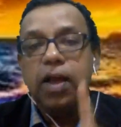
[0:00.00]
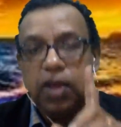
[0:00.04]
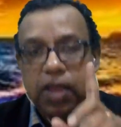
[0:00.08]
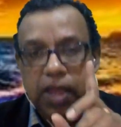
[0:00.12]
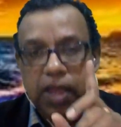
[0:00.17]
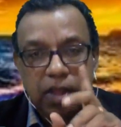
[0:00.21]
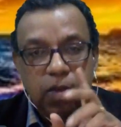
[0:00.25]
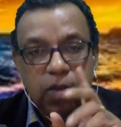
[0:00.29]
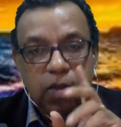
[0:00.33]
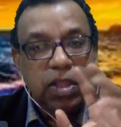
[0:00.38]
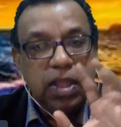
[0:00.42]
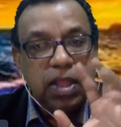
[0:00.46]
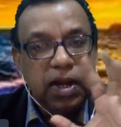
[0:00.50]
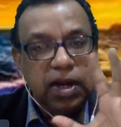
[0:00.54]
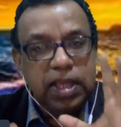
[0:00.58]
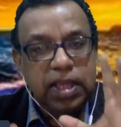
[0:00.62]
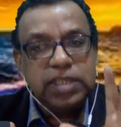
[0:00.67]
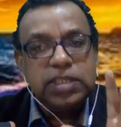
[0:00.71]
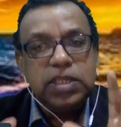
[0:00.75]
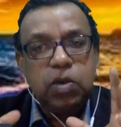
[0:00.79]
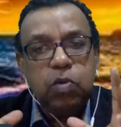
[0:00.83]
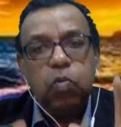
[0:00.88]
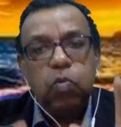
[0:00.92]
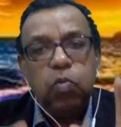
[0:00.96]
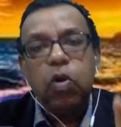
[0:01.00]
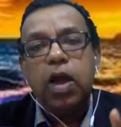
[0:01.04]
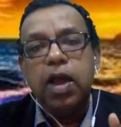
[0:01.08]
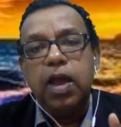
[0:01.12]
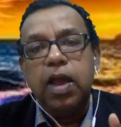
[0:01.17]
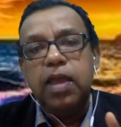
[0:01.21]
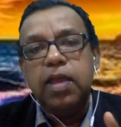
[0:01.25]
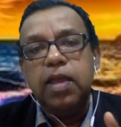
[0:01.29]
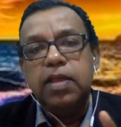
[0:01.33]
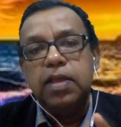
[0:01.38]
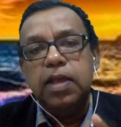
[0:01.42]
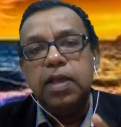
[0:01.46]
Okay, the reason
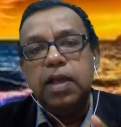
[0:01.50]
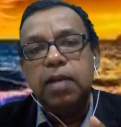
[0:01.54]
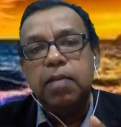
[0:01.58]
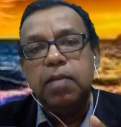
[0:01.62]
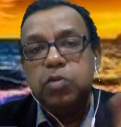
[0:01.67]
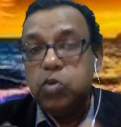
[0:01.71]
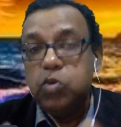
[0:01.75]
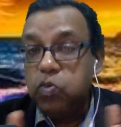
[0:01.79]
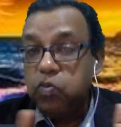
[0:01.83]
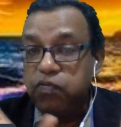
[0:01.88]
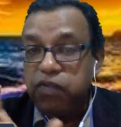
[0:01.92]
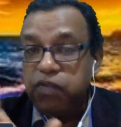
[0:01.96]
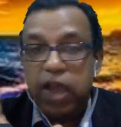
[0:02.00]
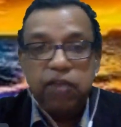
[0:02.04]
why um,